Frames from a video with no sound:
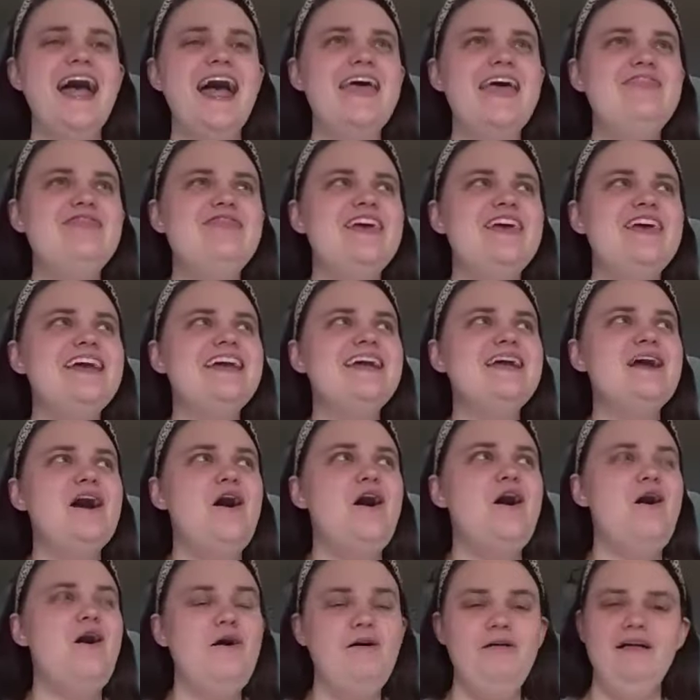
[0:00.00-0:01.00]
And they
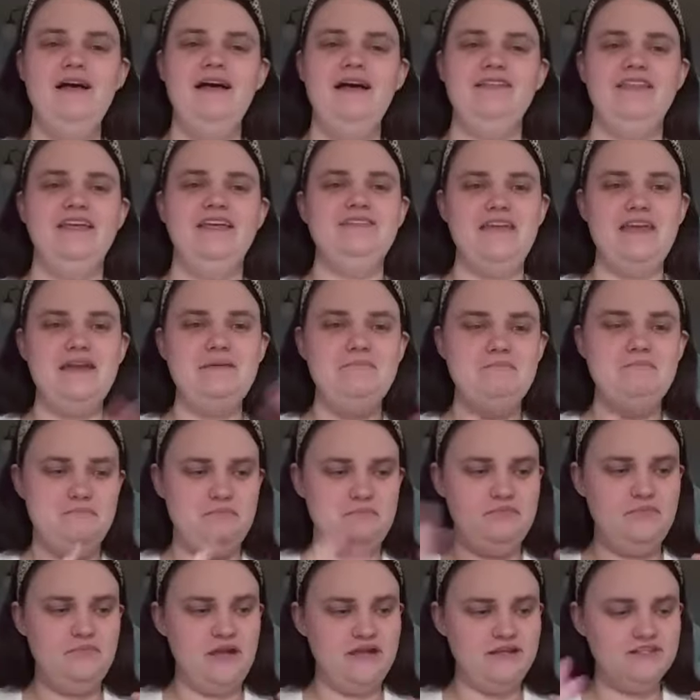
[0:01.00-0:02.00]
all like they
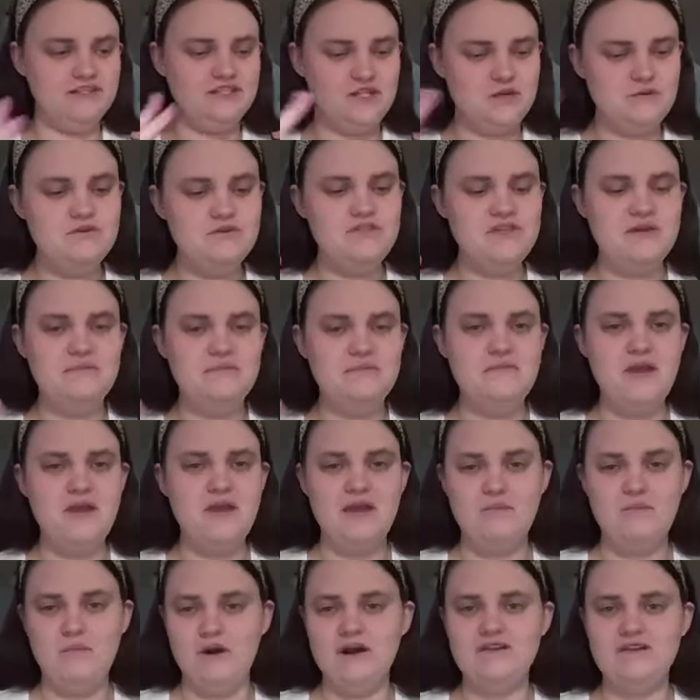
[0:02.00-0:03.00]
like two of them
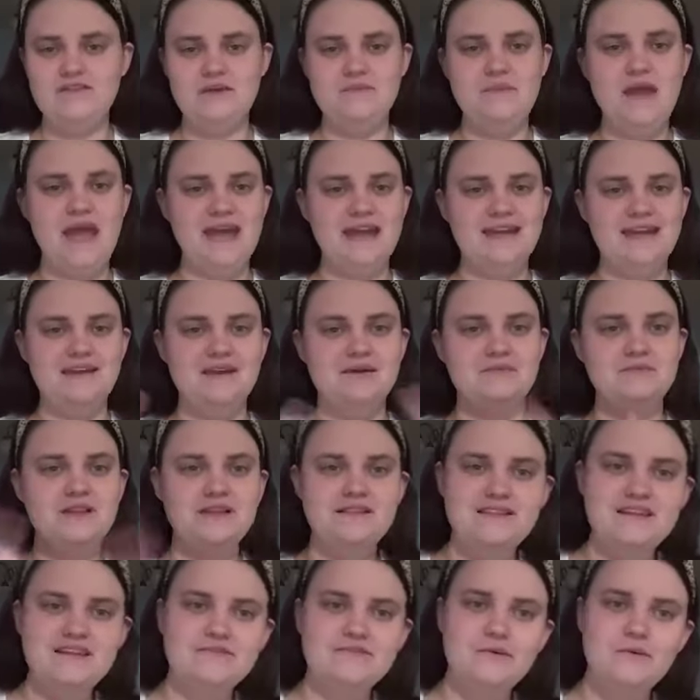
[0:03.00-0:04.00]
and one of them had
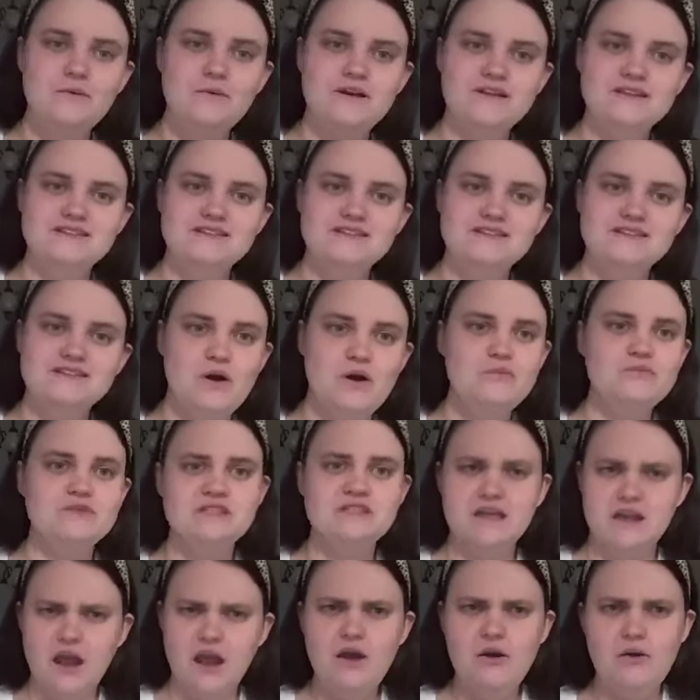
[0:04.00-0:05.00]
completely different ones. One
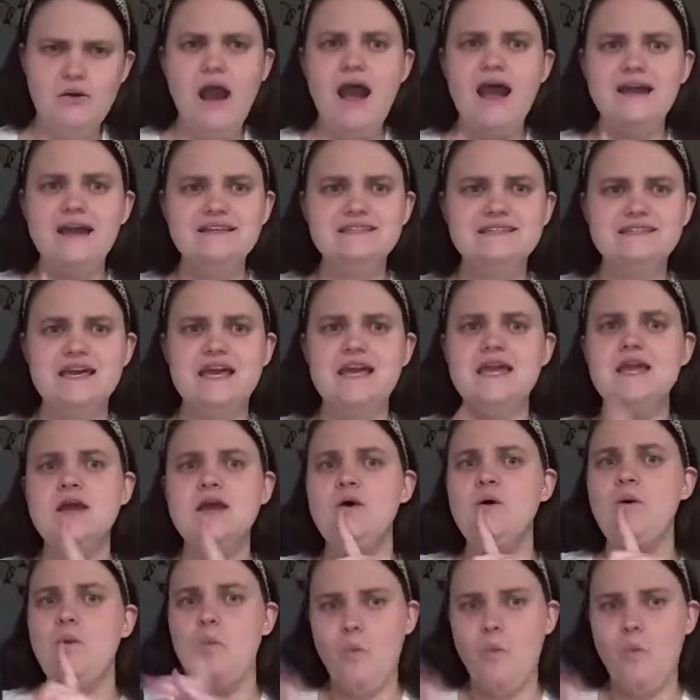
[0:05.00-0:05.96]
was like, oh, I say